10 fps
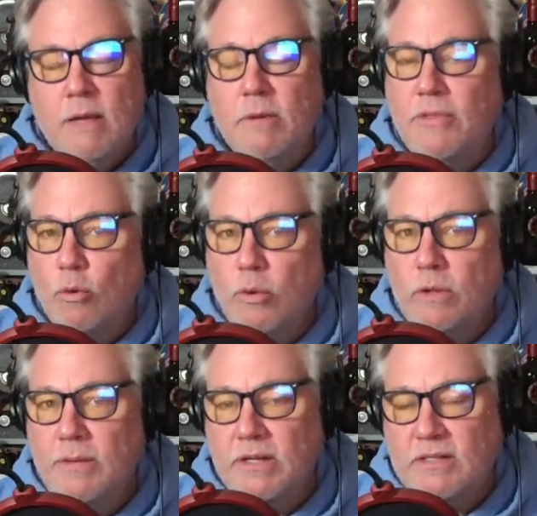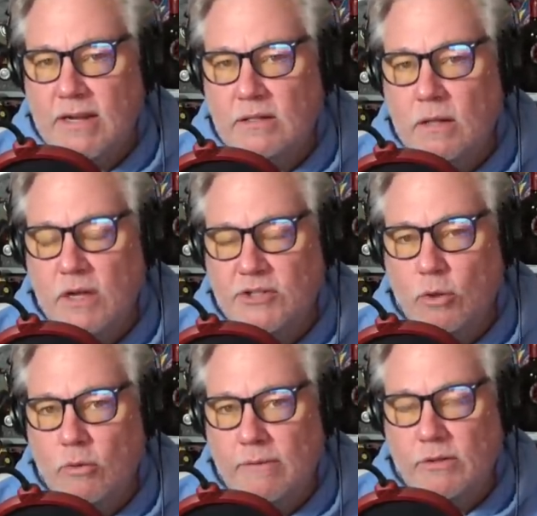but there will be a
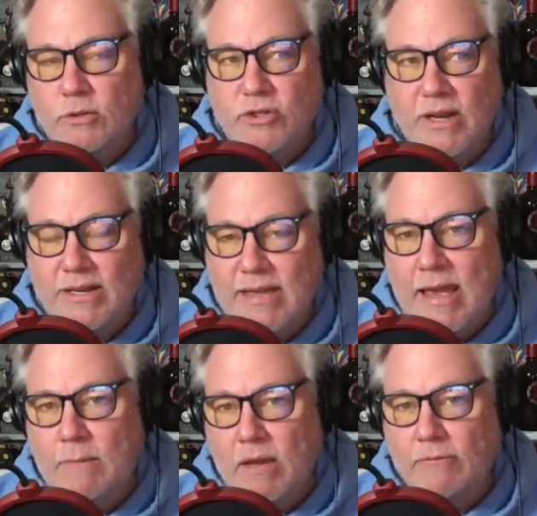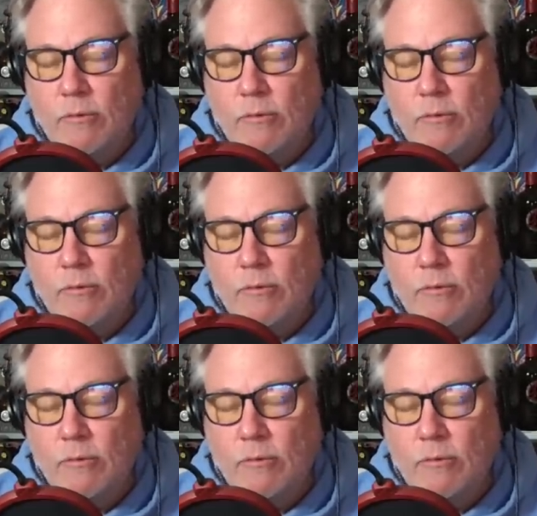technological revolution in gaming,